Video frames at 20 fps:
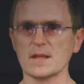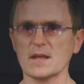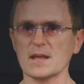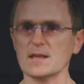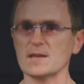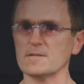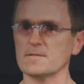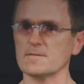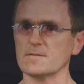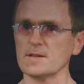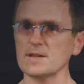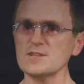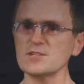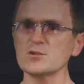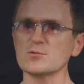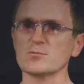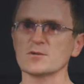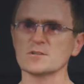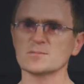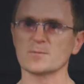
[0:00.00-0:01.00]
If
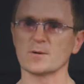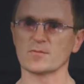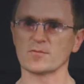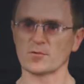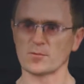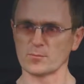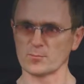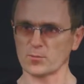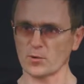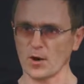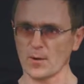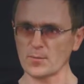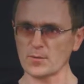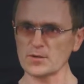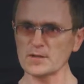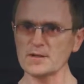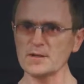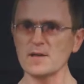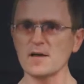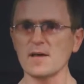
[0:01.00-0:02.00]
flashing was performed
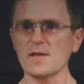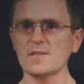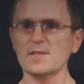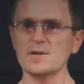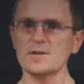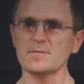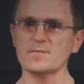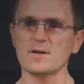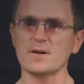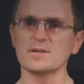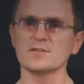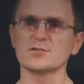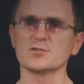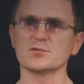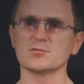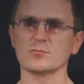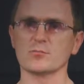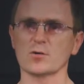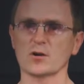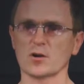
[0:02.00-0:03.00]
properly, the device
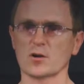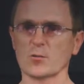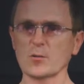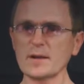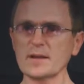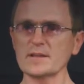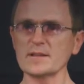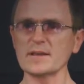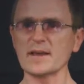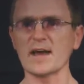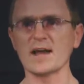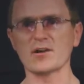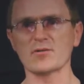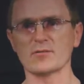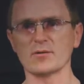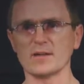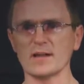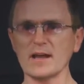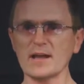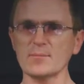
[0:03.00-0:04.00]
should work quickly and
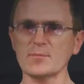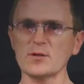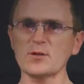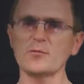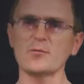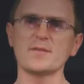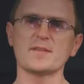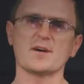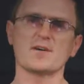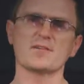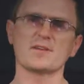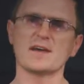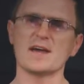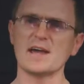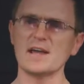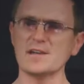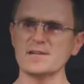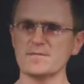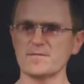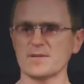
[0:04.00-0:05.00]
reliably without
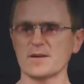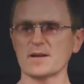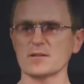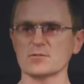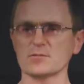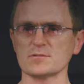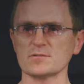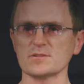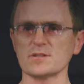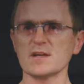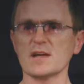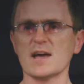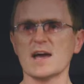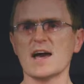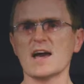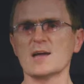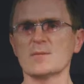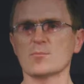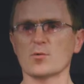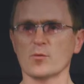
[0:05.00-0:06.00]
any failures,
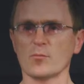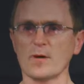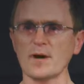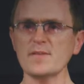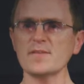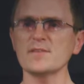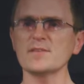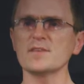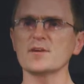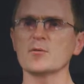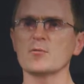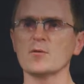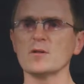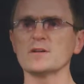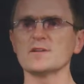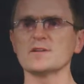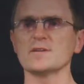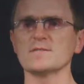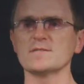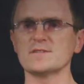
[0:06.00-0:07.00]
and provided the
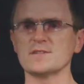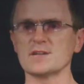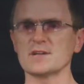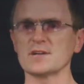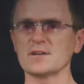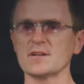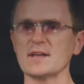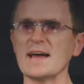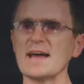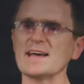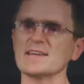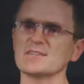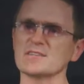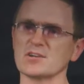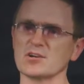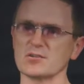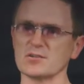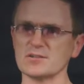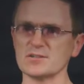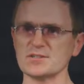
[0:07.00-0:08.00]
quality of signal as
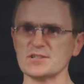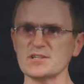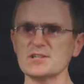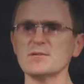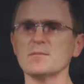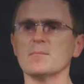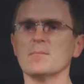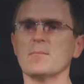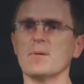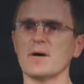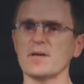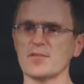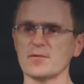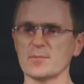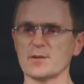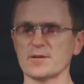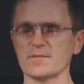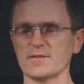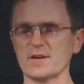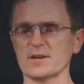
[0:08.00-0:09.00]
guaranteed by the
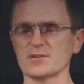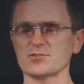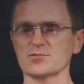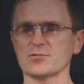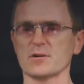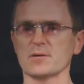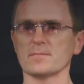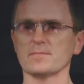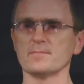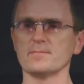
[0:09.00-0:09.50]
manufacturer.